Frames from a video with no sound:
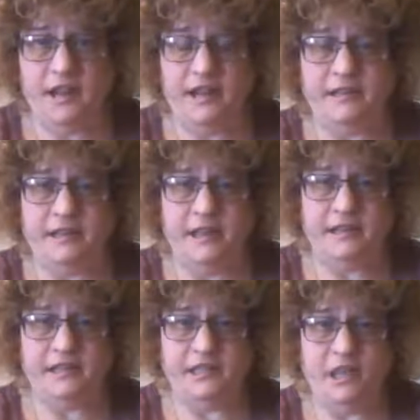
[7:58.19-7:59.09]

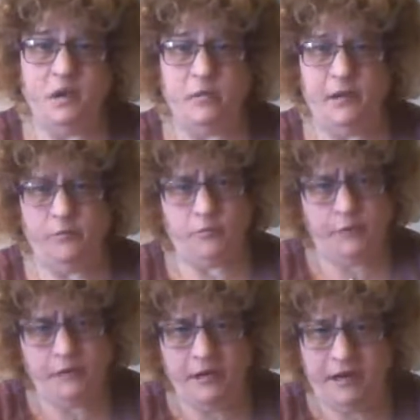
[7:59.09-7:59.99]
it's so
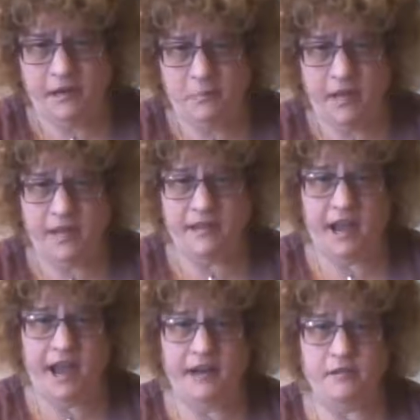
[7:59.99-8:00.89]
rooted me that
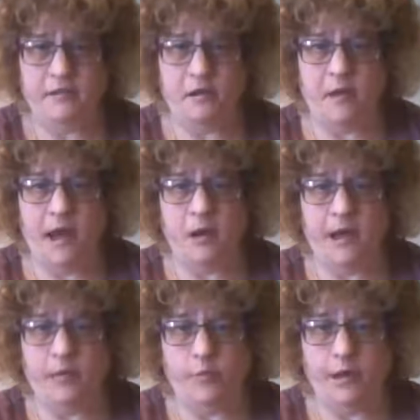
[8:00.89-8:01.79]
I don't know how
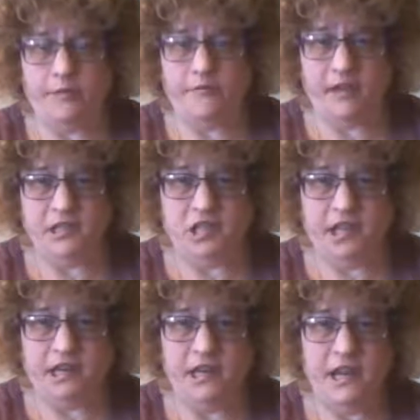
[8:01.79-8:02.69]
I would
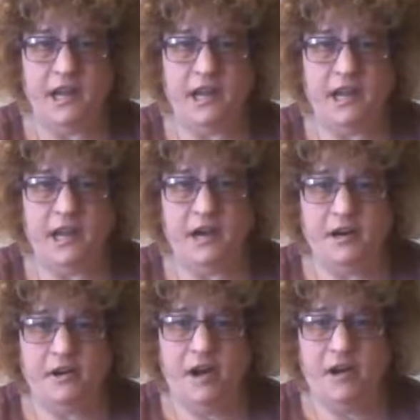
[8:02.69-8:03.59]
function
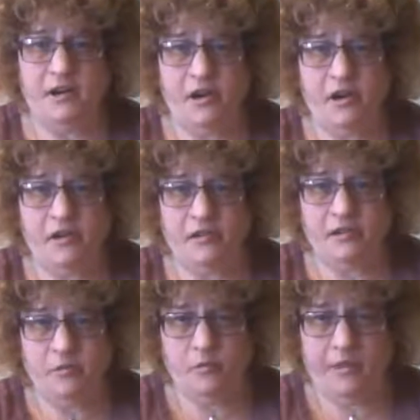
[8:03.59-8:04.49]
here on Earth
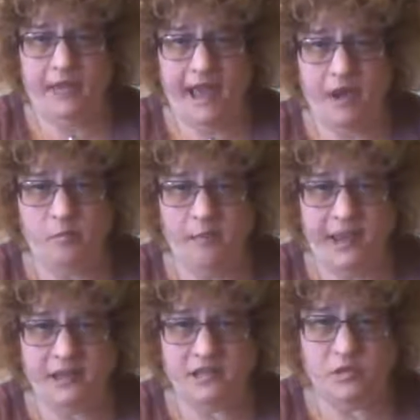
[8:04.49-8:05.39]
without my
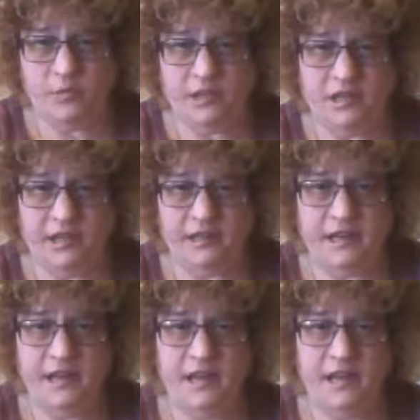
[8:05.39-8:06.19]
intuition.